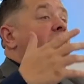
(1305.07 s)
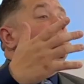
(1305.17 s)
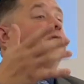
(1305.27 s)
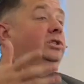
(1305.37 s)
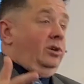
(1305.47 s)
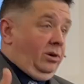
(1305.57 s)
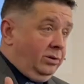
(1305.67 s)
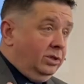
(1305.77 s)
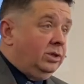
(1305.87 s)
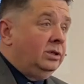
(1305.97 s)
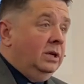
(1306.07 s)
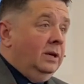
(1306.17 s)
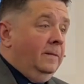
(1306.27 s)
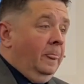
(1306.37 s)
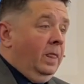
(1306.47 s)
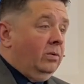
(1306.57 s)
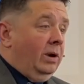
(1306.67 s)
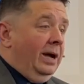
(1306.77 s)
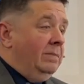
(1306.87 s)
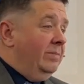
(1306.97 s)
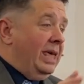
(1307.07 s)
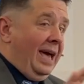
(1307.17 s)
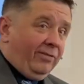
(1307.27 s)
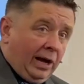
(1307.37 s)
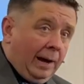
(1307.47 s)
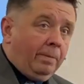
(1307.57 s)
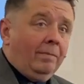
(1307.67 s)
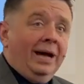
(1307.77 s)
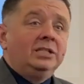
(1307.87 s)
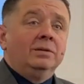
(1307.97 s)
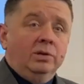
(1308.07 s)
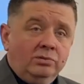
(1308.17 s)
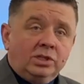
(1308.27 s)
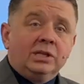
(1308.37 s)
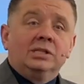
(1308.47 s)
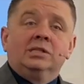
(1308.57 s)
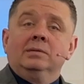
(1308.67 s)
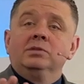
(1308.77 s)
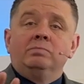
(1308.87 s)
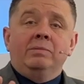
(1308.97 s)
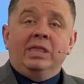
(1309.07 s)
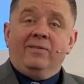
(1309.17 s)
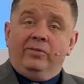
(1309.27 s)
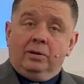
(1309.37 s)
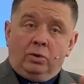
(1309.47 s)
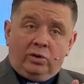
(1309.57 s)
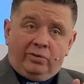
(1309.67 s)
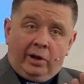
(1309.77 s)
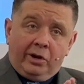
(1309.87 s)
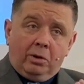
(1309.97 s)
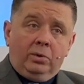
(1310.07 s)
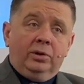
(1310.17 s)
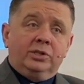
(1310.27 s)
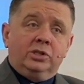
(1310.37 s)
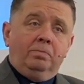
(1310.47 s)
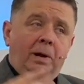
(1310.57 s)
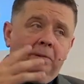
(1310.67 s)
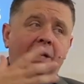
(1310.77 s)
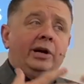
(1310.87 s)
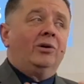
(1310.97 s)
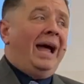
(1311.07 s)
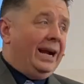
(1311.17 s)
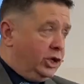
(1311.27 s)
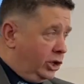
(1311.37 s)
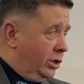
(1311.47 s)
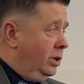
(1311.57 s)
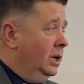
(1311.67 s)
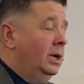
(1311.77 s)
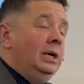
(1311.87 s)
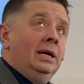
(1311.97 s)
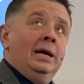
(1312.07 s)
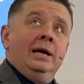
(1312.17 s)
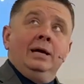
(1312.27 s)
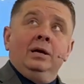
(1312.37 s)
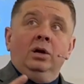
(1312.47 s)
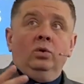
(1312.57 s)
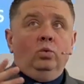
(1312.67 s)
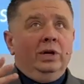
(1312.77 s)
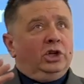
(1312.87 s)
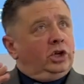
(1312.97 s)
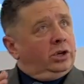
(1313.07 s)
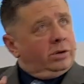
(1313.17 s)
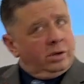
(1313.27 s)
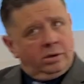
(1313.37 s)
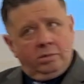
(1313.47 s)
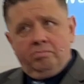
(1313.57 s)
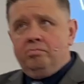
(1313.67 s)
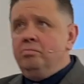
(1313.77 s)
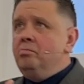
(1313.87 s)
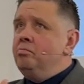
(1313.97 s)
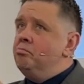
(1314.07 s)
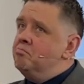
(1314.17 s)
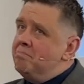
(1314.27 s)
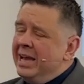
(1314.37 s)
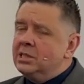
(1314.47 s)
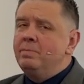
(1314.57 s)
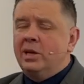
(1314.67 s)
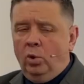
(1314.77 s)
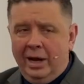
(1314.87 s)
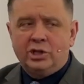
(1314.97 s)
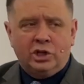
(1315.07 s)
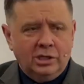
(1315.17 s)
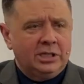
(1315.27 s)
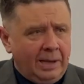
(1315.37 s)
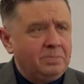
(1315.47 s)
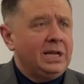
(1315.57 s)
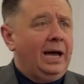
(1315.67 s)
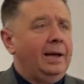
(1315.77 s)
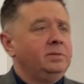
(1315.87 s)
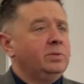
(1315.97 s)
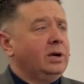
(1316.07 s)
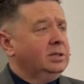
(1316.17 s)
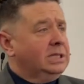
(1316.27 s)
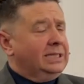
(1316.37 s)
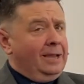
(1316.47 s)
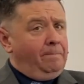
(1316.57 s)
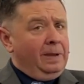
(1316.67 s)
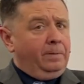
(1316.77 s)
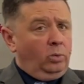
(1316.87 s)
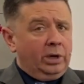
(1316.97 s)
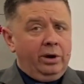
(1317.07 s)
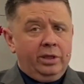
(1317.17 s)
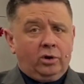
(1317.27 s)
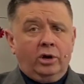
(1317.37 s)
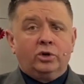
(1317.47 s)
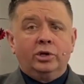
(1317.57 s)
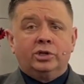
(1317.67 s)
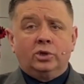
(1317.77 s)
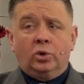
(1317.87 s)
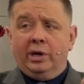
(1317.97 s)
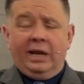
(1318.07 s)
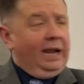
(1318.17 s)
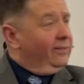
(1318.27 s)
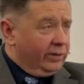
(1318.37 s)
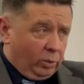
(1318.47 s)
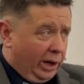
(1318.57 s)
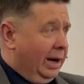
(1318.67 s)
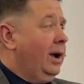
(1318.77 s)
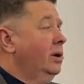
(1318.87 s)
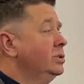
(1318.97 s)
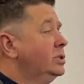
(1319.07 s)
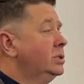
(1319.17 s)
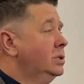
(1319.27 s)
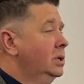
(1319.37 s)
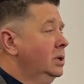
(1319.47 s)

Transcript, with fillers: concerns, right? Maybe they have compromised immune systems. Maybe they feel more vulnerable to public interaction, which makes me question sometimes because the same people will go to the grocery store and everywhere else,